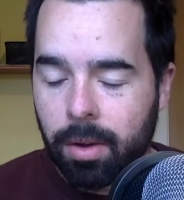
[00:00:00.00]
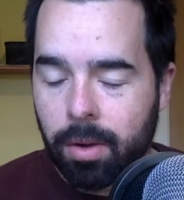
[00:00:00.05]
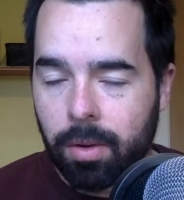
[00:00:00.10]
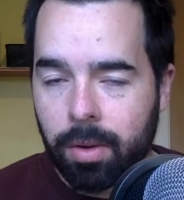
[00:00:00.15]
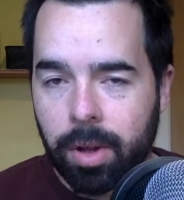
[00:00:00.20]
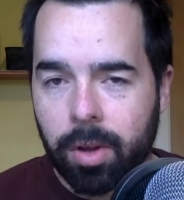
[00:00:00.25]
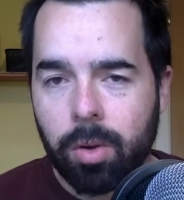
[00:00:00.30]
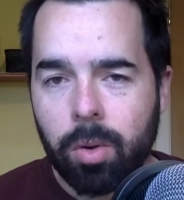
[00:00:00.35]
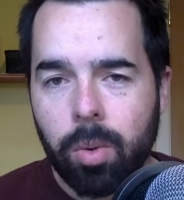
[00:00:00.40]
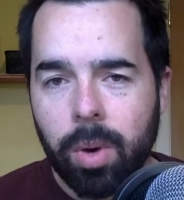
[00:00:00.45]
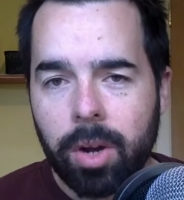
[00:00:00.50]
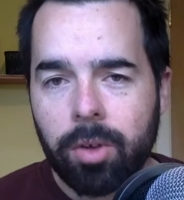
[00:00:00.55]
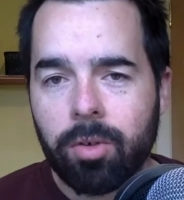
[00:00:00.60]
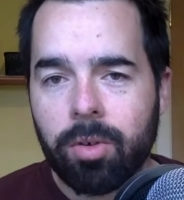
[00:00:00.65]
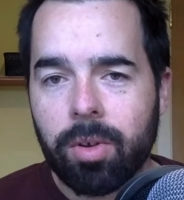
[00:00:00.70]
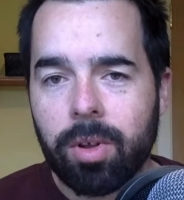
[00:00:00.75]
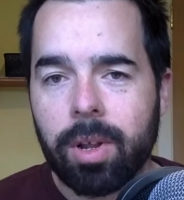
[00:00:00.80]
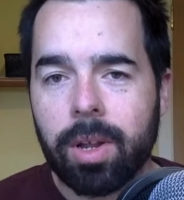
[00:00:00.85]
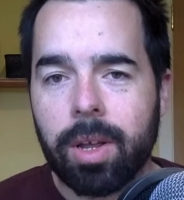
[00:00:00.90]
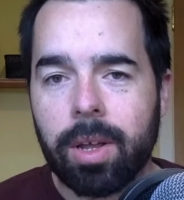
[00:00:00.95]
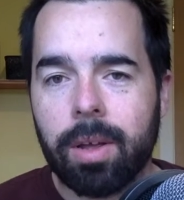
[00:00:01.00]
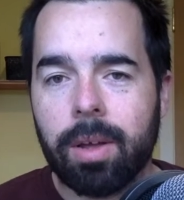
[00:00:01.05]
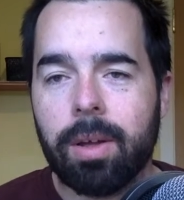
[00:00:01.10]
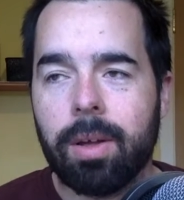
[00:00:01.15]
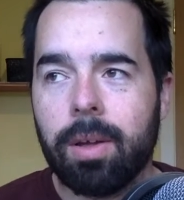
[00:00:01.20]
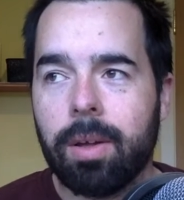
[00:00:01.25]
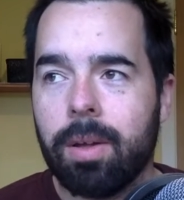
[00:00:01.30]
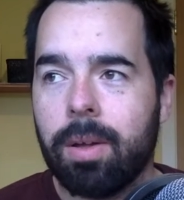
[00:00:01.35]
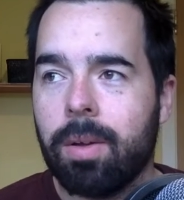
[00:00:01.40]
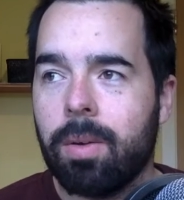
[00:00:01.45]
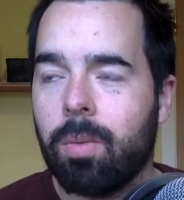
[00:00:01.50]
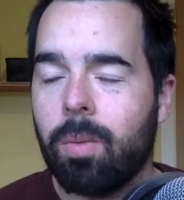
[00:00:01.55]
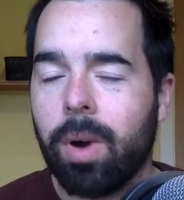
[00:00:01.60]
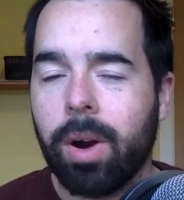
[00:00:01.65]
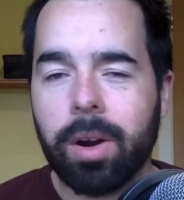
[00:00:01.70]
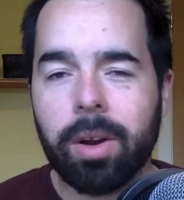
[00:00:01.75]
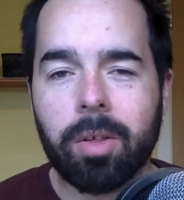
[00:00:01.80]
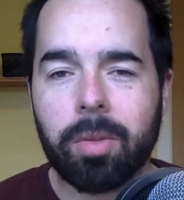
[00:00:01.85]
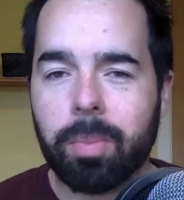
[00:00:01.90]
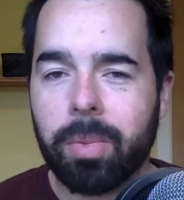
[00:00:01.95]
you're like,
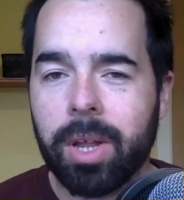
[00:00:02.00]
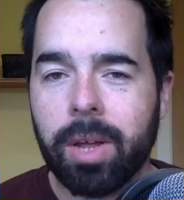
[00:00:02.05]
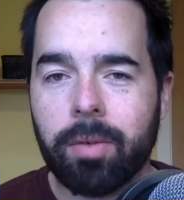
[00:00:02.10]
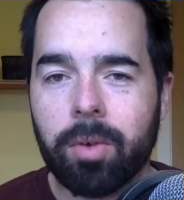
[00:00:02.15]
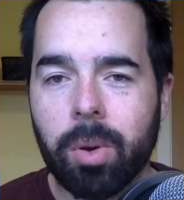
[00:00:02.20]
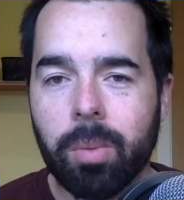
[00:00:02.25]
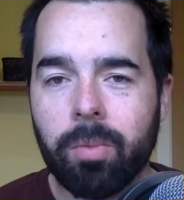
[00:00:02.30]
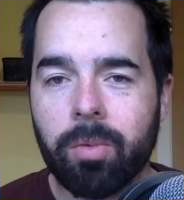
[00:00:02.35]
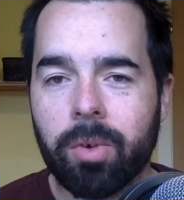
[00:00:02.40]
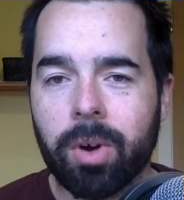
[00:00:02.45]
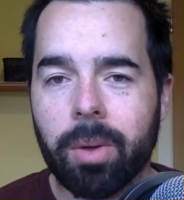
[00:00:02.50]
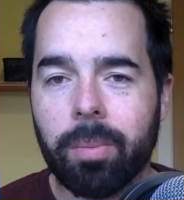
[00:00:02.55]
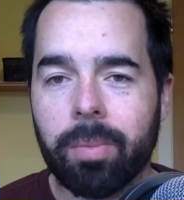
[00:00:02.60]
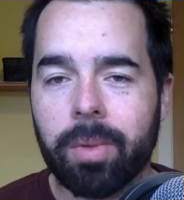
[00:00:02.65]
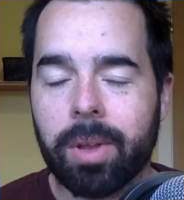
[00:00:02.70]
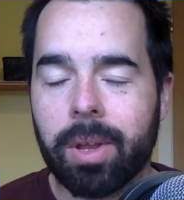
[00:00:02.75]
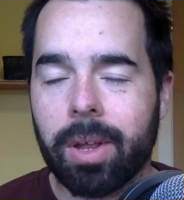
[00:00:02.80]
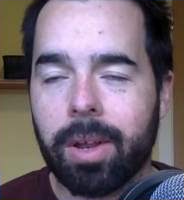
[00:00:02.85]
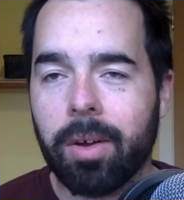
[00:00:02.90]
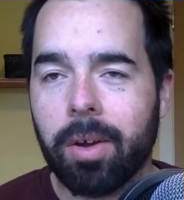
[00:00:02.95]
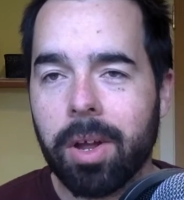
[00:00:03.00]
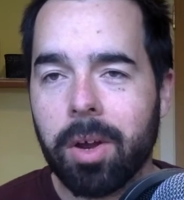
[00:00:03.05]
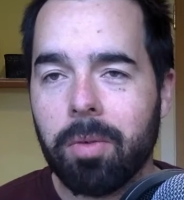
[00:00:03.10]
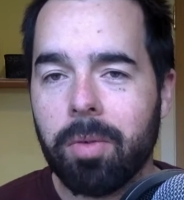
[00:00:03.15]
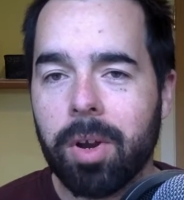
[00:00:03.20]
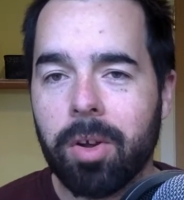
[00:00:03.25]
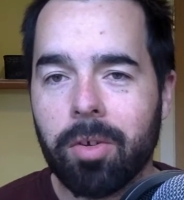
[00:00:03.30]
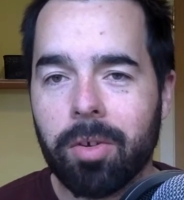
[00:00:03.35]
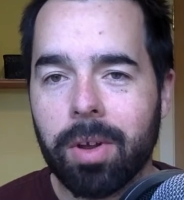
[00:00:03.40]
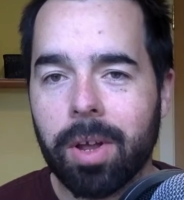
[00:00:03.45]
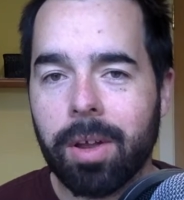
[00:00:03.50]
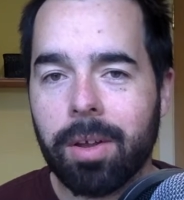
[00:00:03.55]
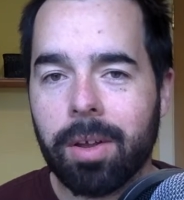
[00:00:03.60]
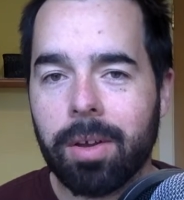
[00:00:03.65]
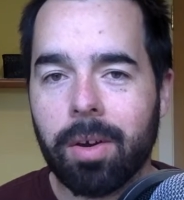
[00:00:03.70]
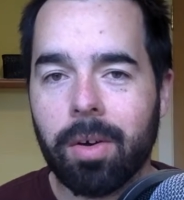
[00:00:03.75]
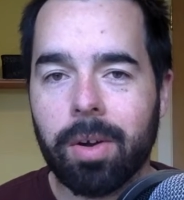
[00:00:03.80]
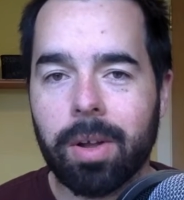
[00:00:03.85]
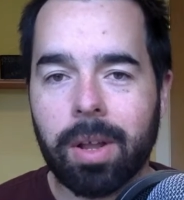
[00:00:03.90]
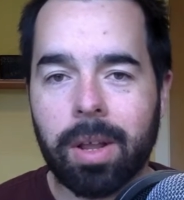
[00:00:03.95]
where did this belief come from? Did I originate
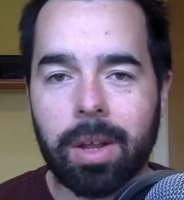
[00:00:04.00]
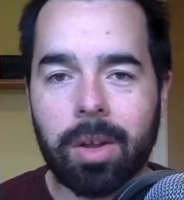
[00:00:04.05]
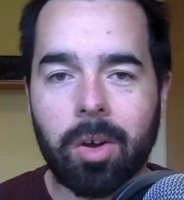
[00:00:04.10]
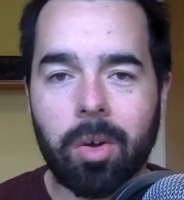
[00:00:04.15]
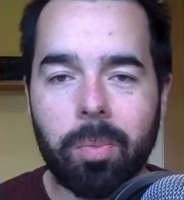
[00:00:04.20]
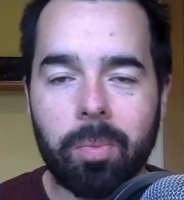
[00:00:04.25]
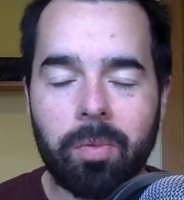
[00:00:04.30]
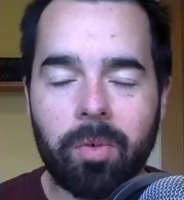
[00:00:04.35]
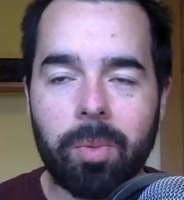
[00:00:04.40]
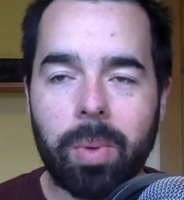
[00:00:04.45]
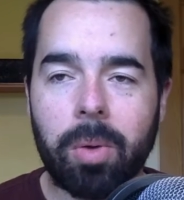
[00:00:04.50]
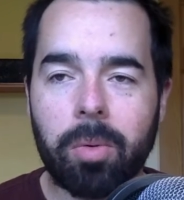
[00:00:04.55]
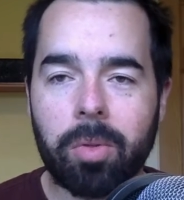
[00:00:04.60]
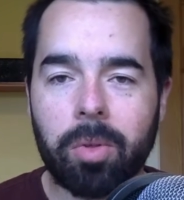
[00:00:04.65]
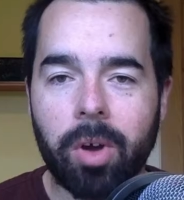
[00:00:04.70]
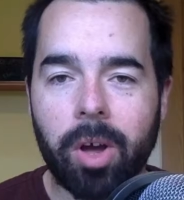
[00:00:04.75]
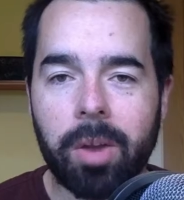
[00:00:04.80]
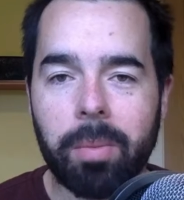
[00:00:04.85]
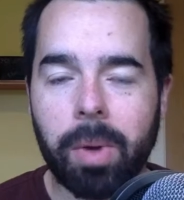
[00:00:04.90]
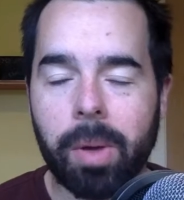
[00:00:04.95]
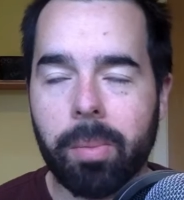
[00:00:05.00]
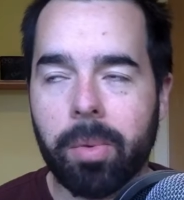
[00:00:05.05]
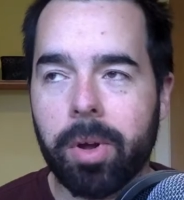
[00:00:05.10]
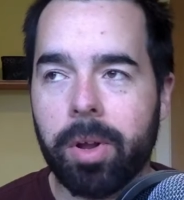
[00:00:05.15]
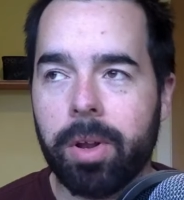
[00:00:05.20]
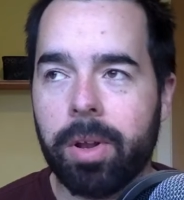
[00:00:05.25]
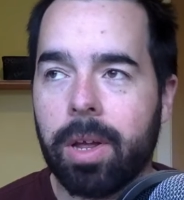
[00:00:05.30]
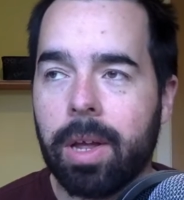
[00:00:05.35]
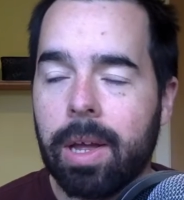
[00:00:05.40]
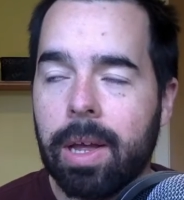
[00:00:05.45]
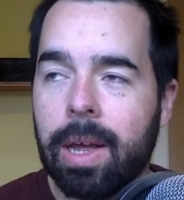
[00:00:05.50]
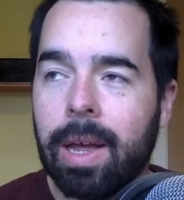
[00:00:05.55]
it, or did it come from outside of my mind?